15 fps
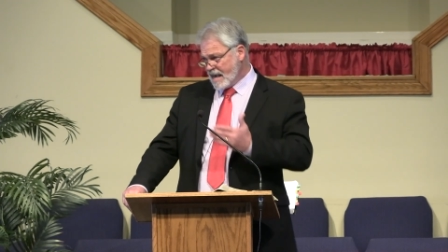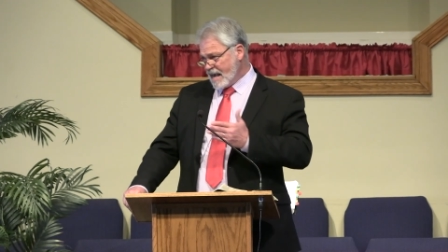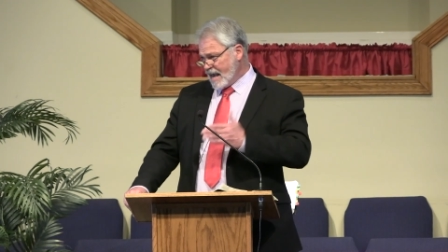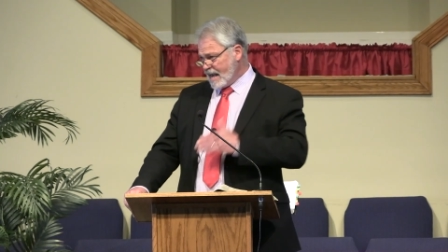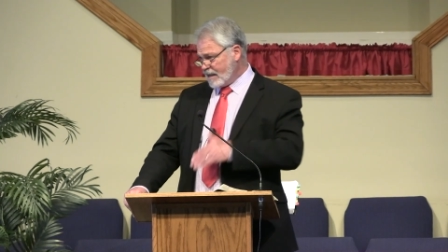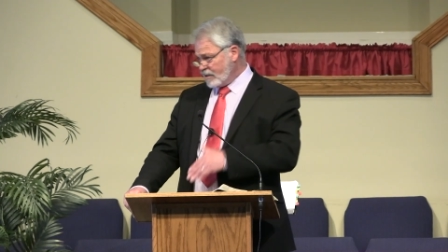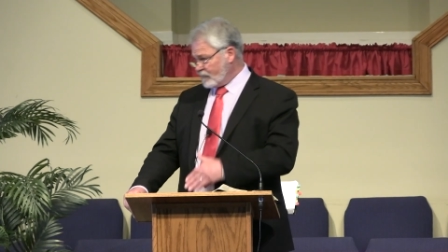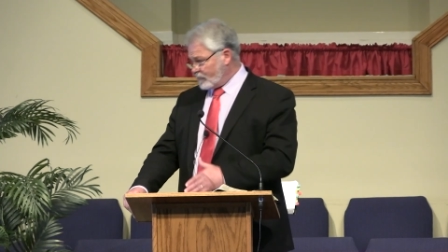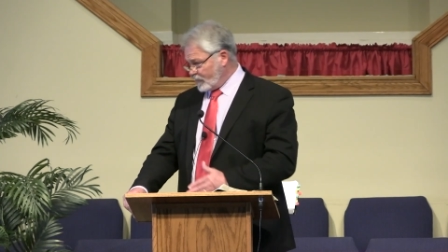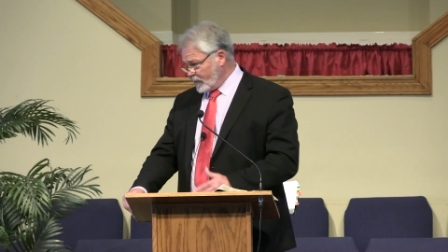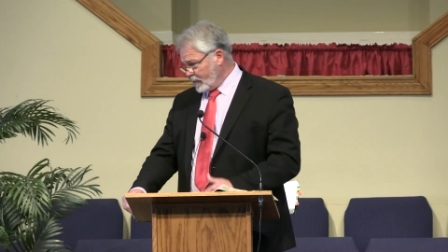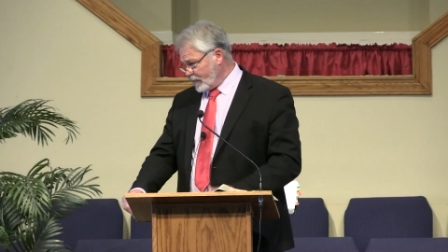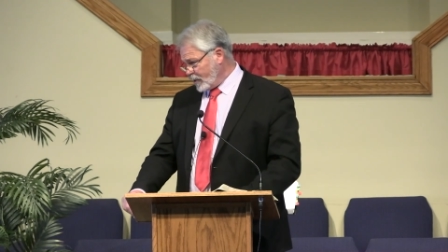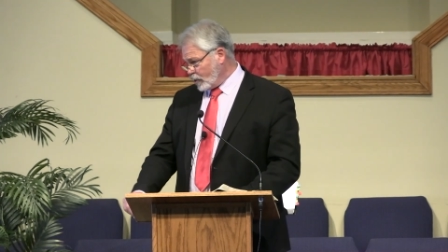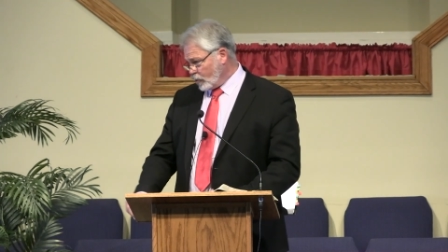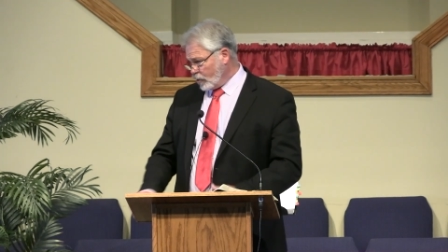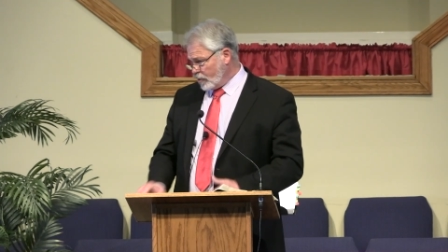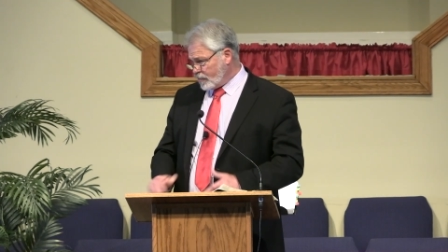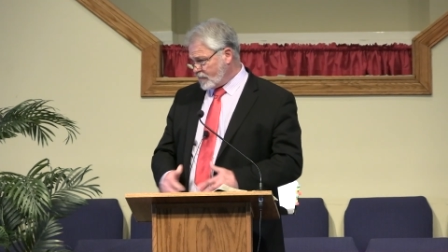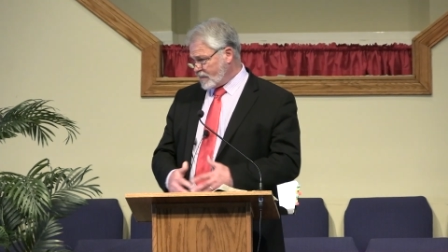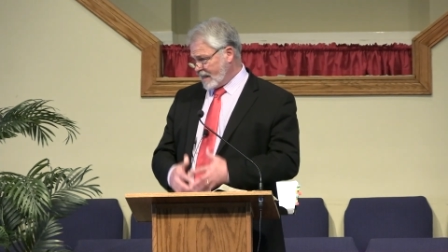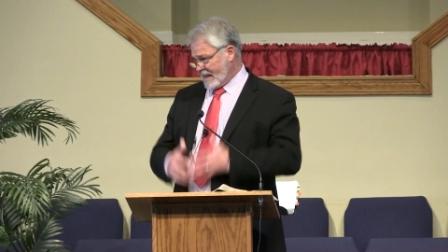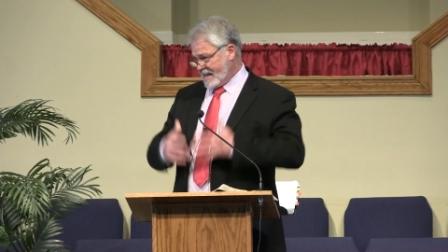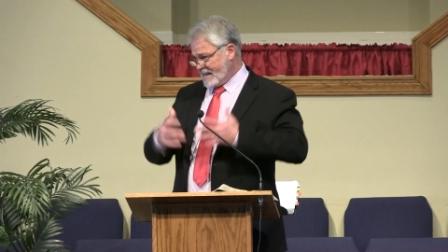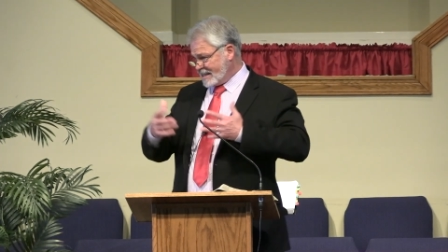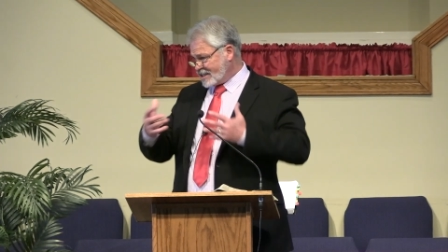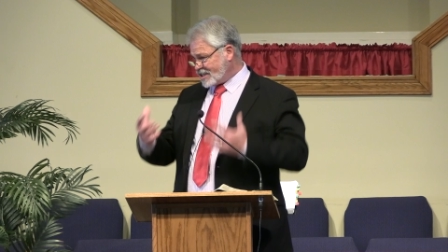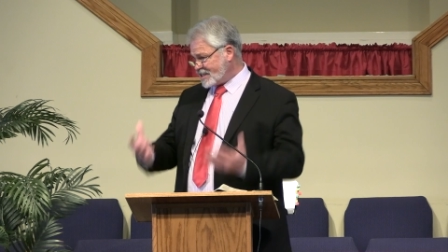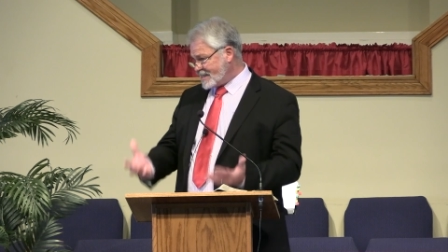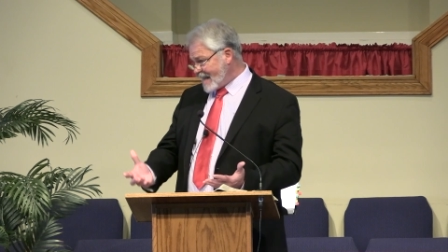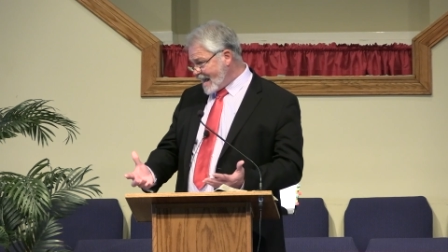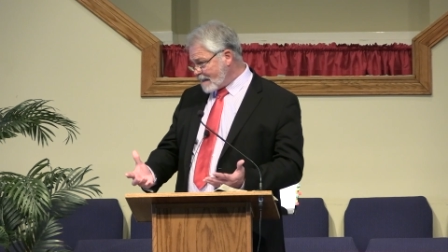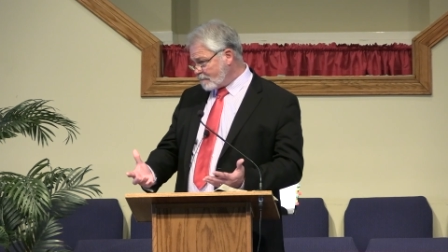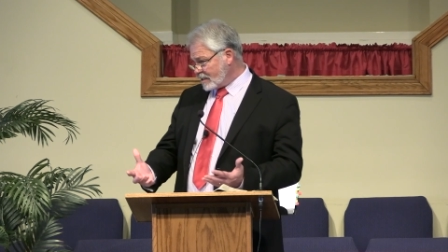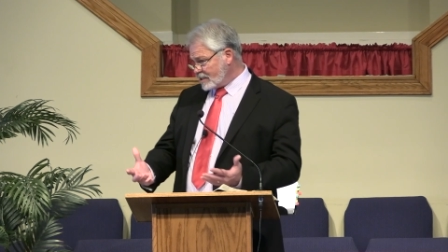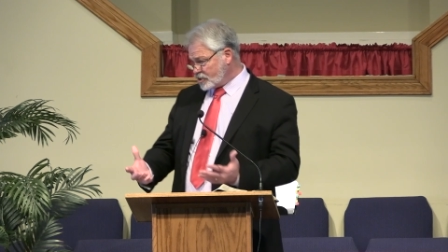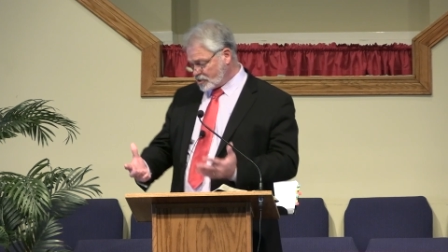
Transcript: and to fill the earth. He established